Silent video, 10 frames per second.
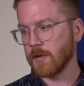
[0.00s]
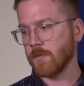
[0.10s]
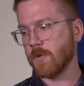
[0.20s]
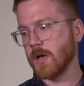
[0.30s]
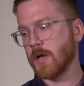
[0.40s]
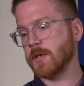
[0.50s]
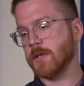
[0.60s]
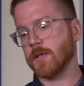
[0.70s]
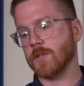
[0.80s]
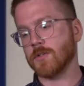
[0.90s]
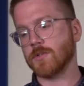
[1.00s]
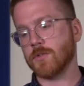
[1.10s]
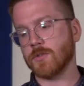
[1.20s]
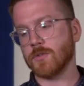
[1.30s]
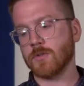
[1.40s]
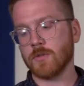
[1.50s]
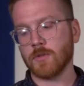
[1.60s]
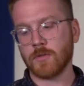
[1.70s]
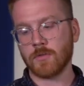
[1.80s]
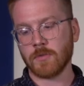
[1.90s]
1, 2,
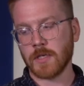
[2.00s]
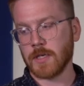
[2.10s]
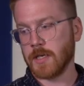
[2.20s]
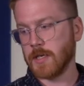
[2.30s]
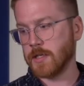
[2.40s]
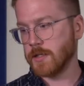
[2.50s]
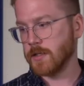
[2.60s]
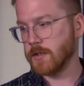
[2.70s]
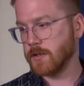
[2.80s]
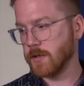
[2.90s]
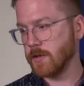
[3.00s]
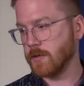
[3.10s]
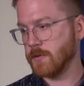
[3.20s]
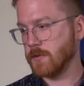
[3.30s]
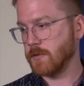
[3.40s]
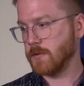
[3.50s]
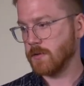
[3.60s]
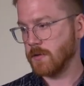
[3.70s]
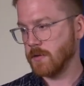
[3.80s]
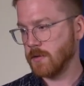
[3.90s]
ready, go.
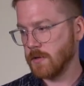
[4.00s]
All